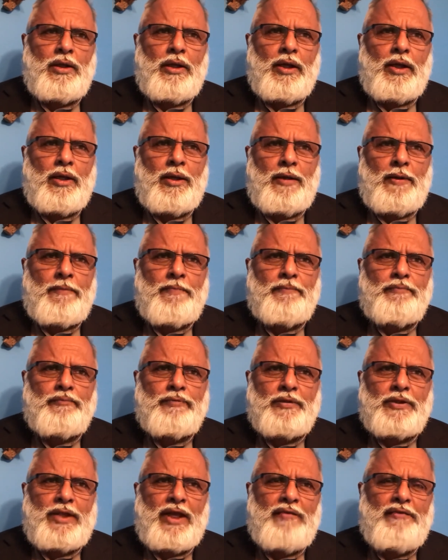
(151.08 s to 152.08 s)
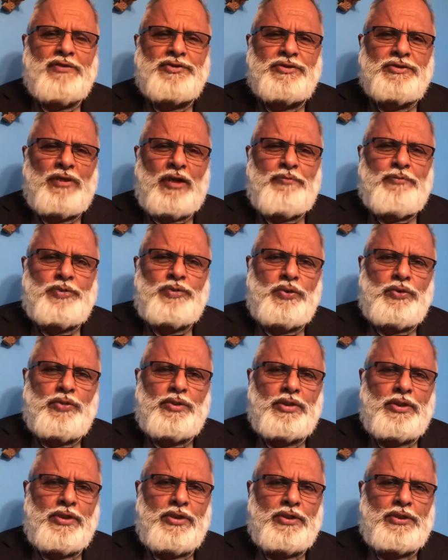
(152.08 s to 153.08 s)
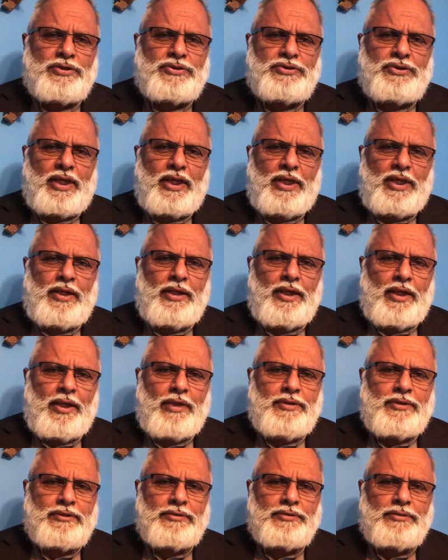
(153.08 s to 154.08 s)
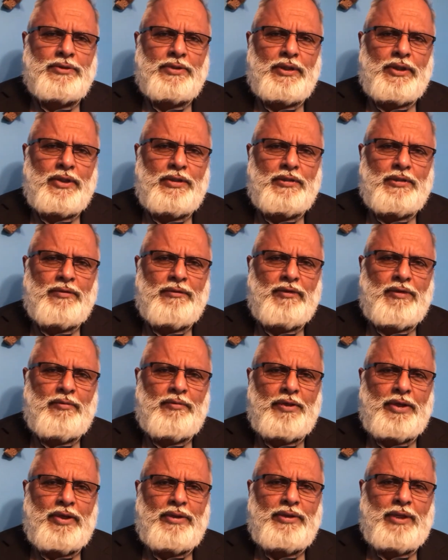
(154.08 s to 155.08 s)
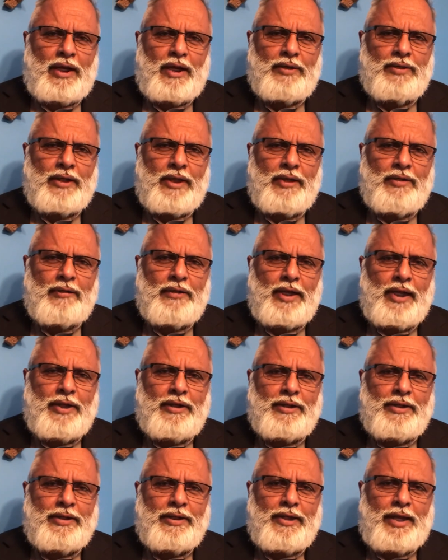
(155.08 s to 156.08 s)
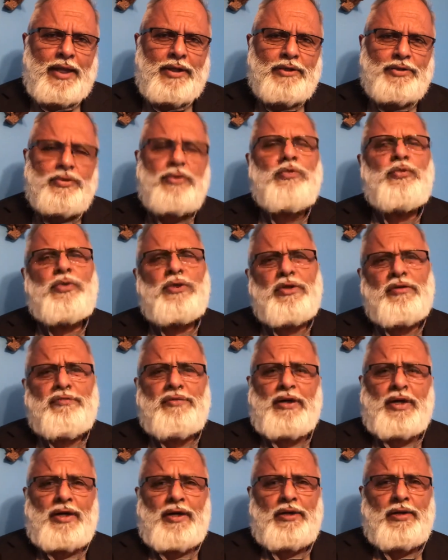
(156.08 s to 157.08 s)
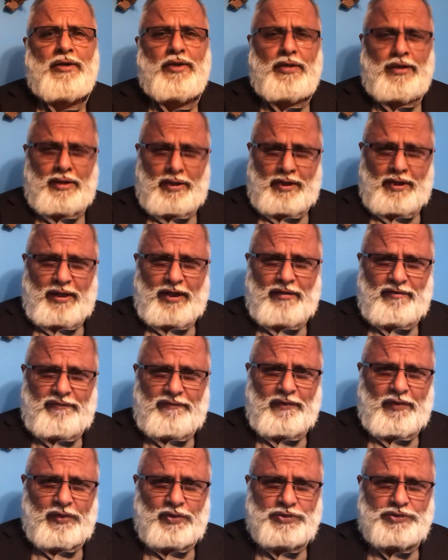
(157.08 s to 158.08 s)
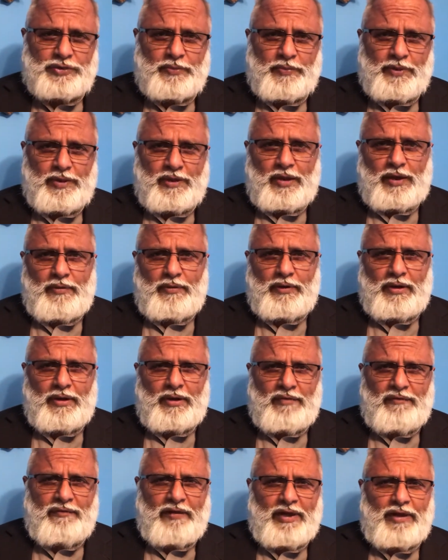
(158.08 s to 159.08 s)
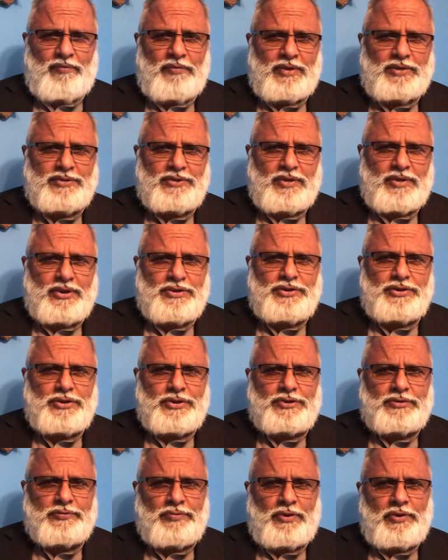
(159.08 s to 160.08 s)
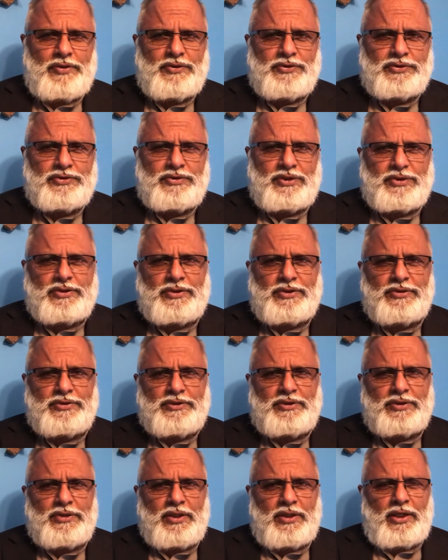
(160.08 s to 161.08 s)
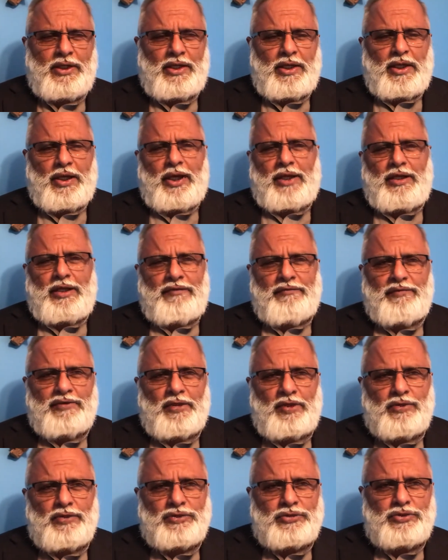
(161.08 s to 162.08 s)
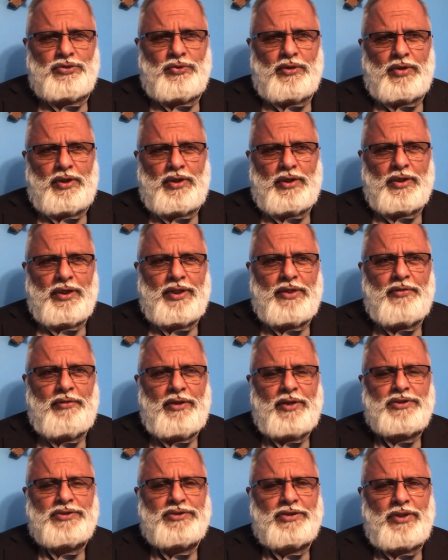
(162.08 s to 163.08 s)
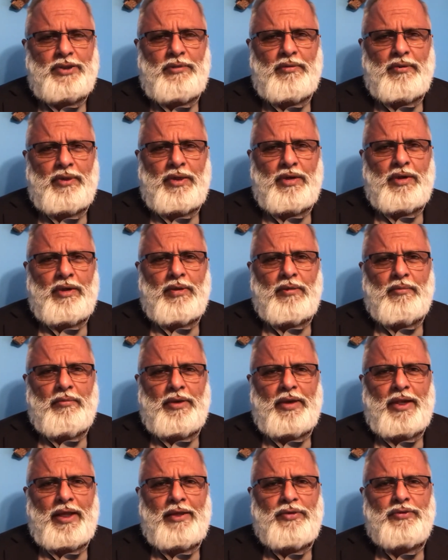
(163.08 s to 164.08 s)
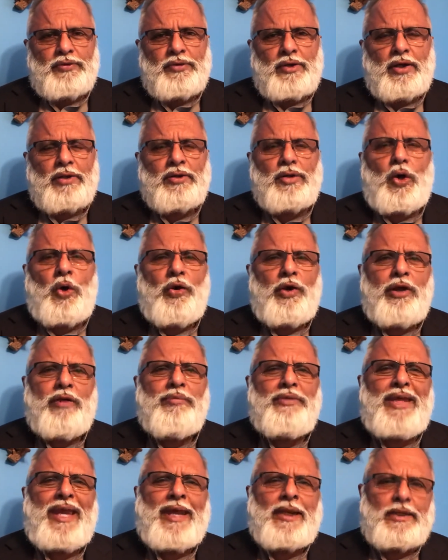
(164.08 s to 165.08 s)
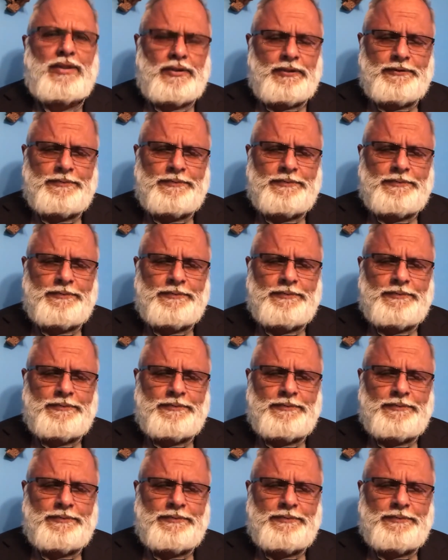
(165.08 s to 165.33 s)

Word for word: um, gave us an opportunity to stay and to and to uh, bear down and, and get into the Word of God and fellowship with our, with our families and our church brothers and sisters, and even those who are interested but do not know Him yet.